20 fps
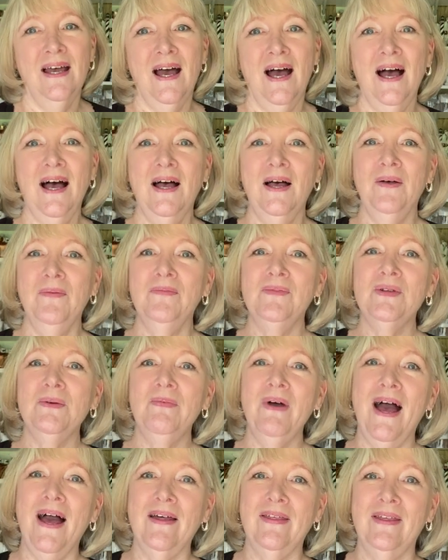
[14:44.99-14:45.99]
um, to
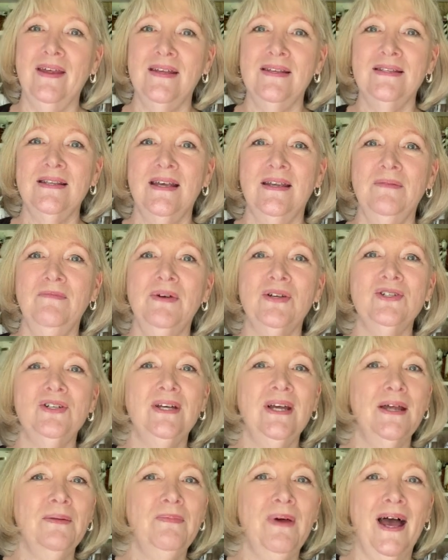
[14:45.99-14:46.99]
pack things in, but she
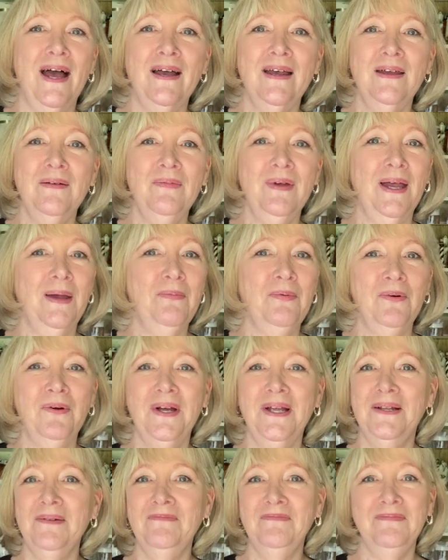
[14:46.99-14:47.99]
had packing paper
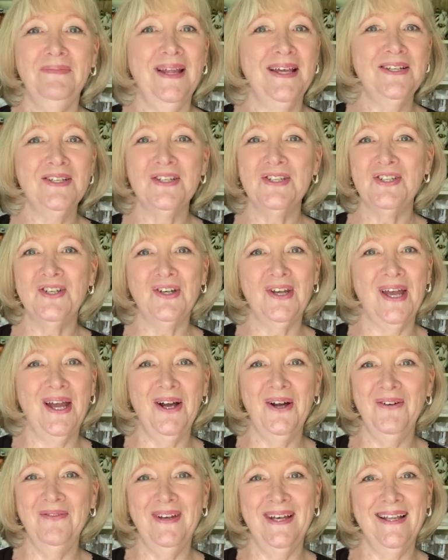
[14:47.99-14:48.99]
and they just took
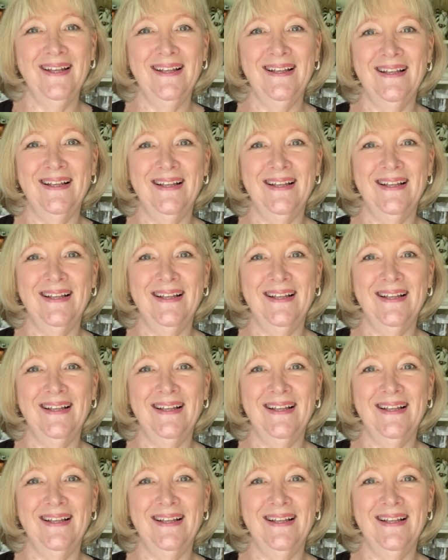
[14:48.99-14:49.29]
care of it